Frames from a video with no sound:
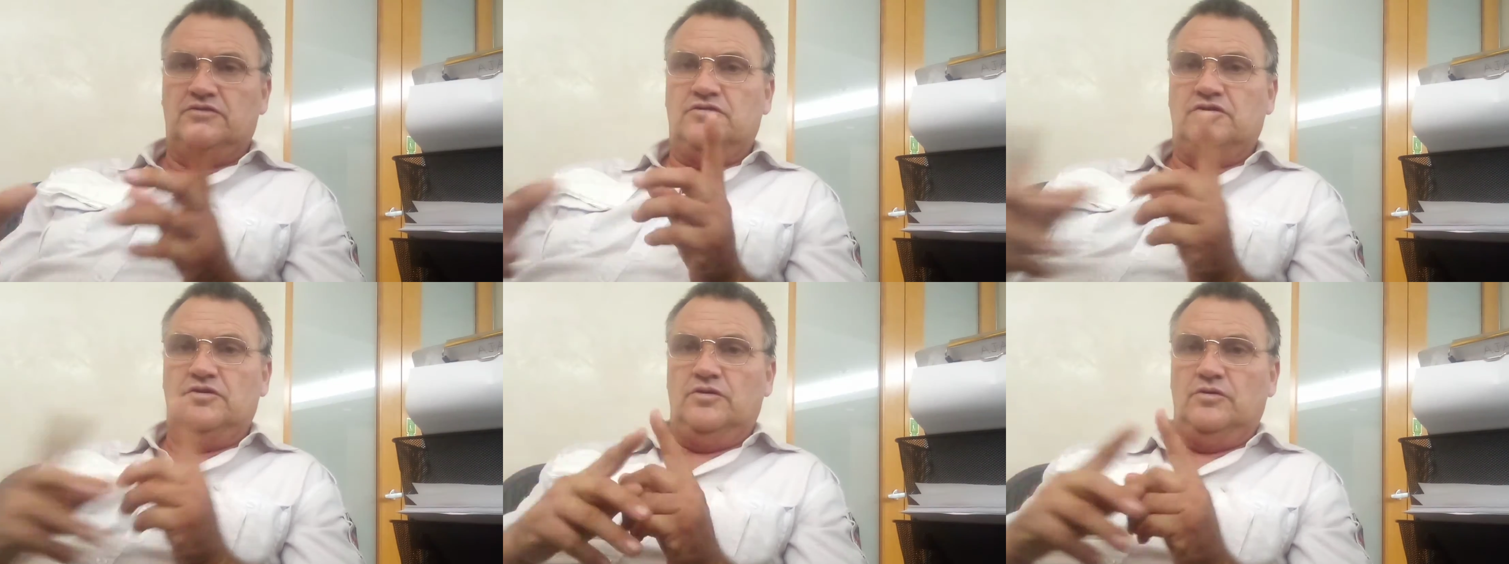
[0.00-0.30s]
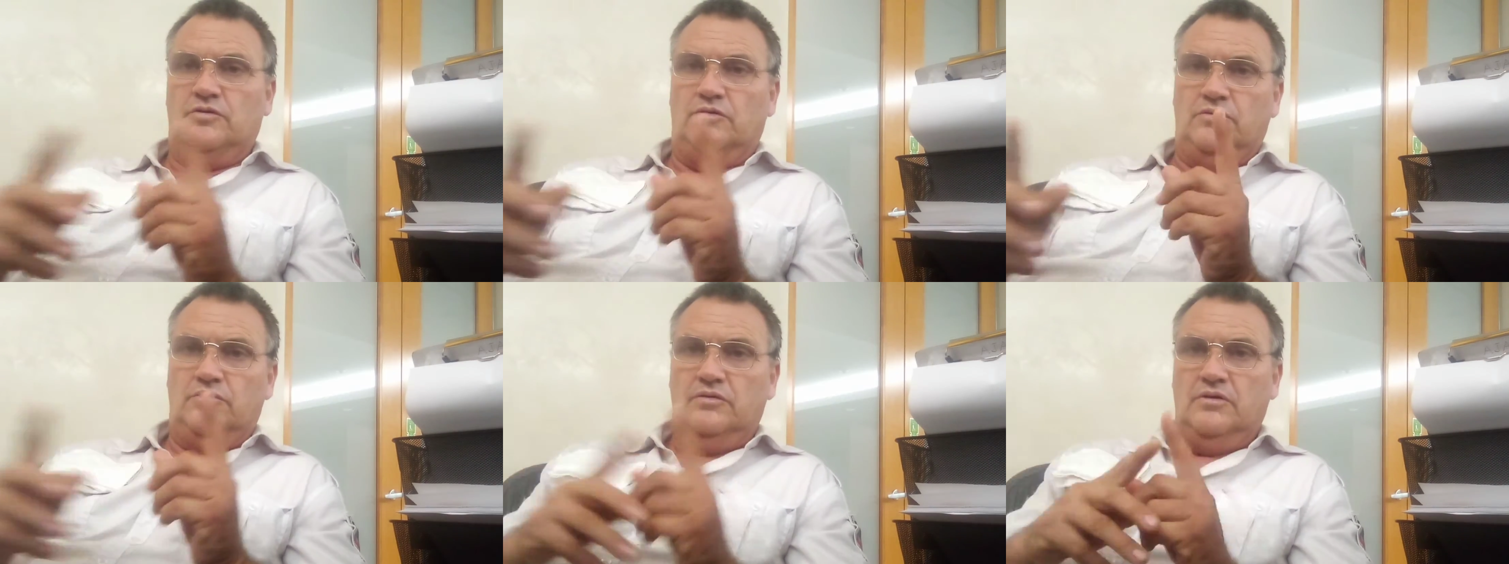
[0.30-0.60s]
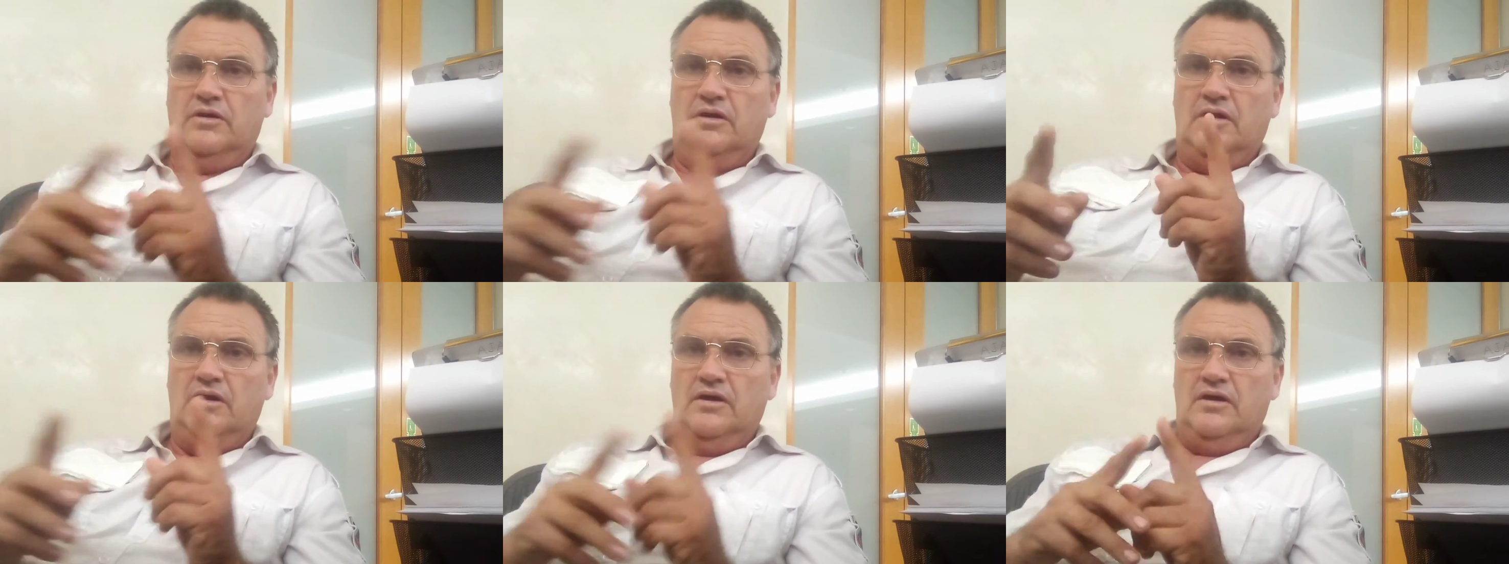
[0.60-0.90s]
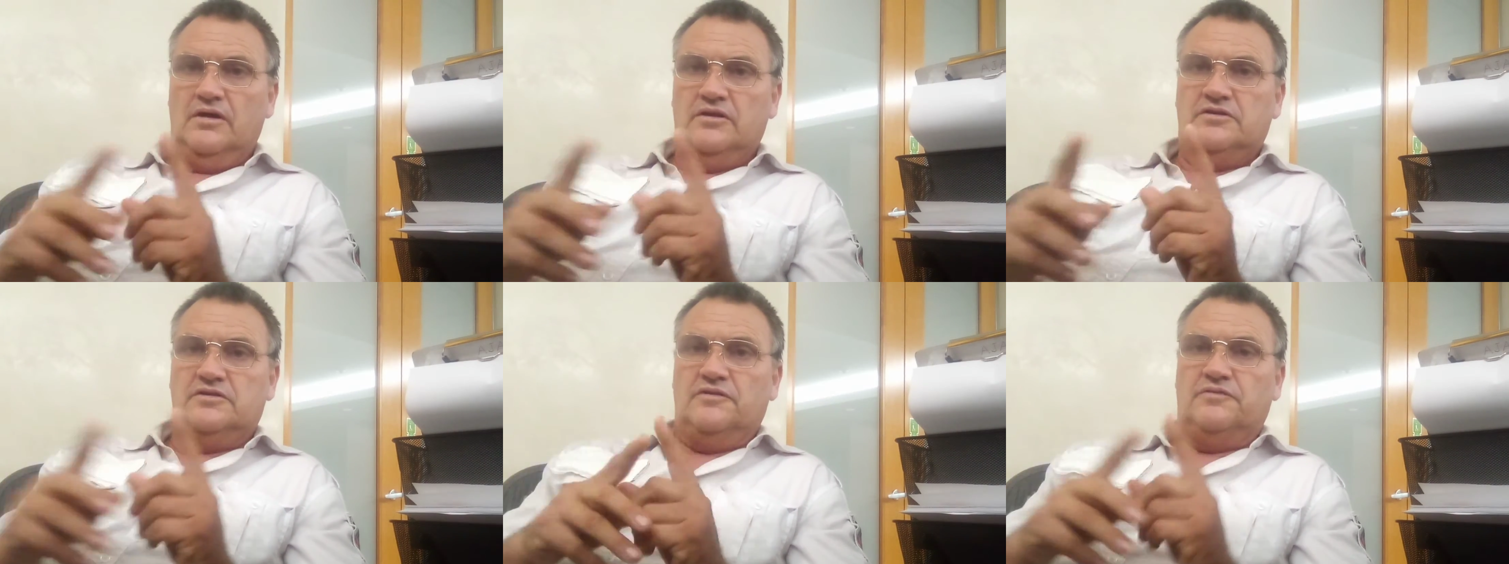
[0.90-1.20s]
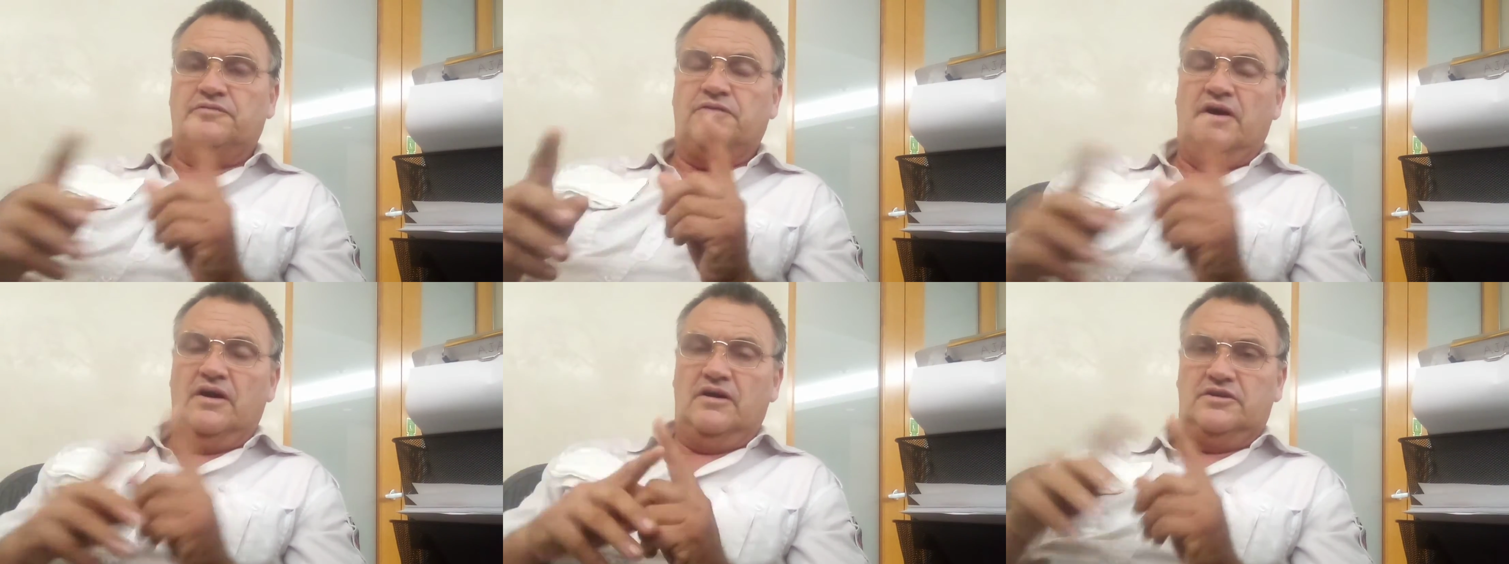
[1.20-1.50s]
two to
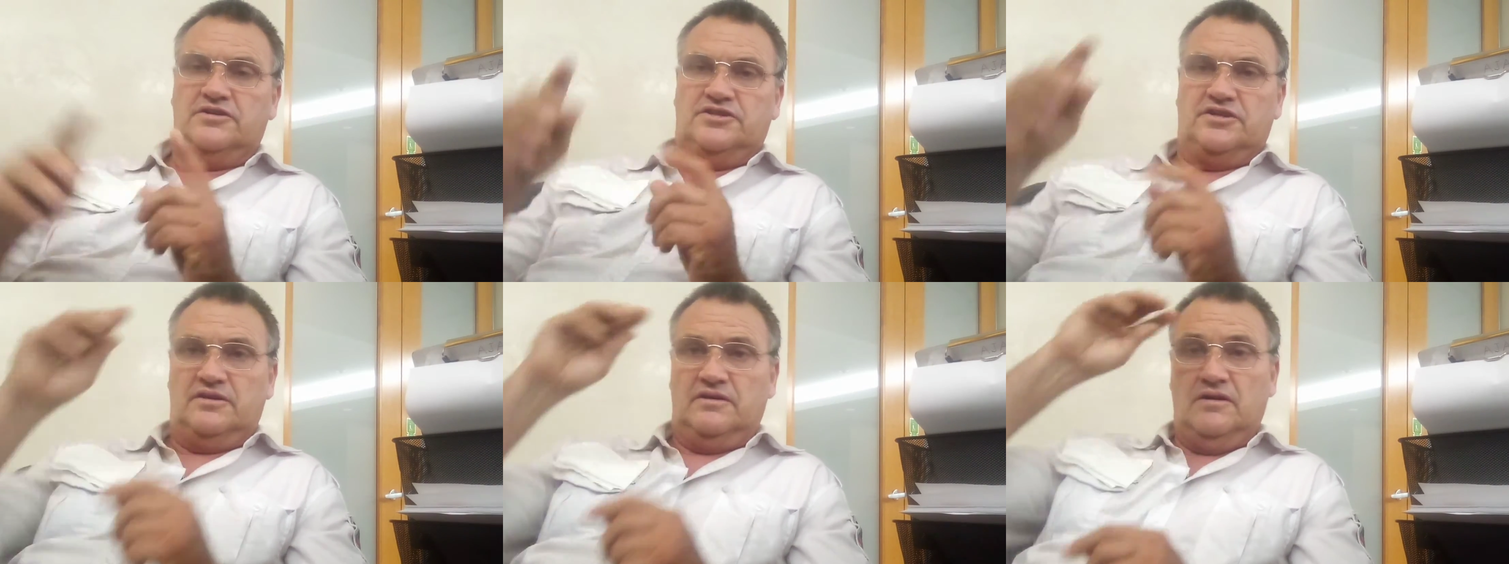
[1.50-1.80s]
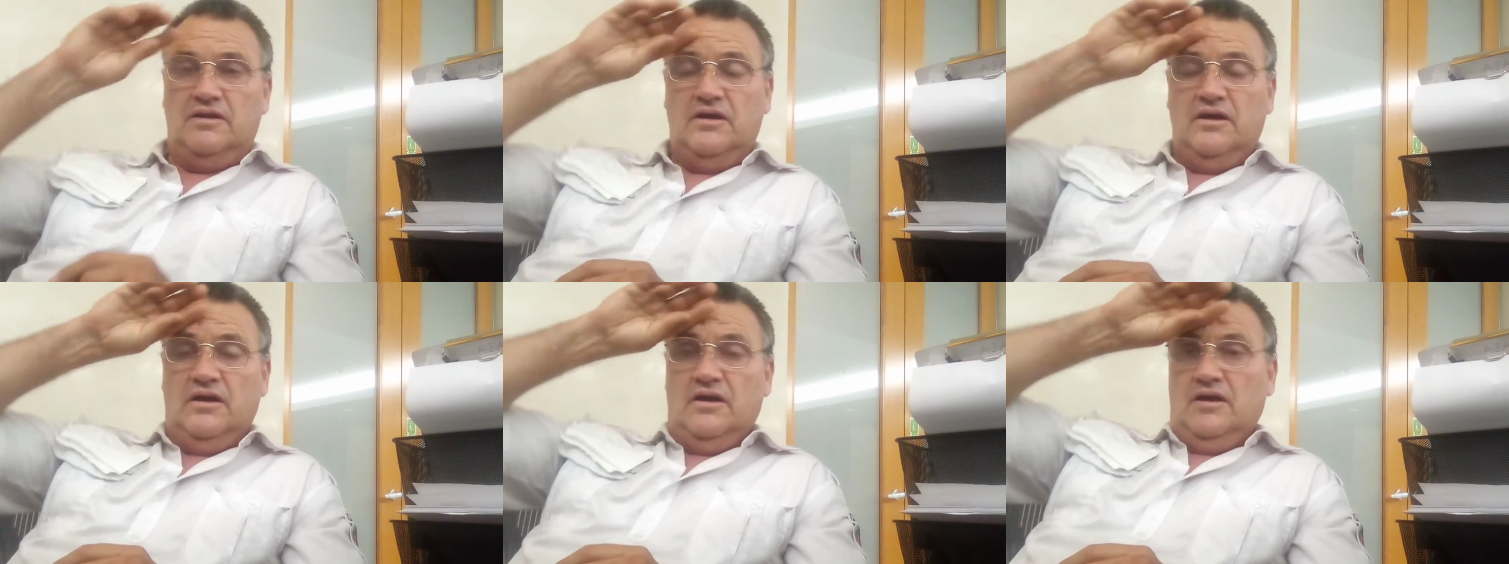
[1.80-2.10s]
function.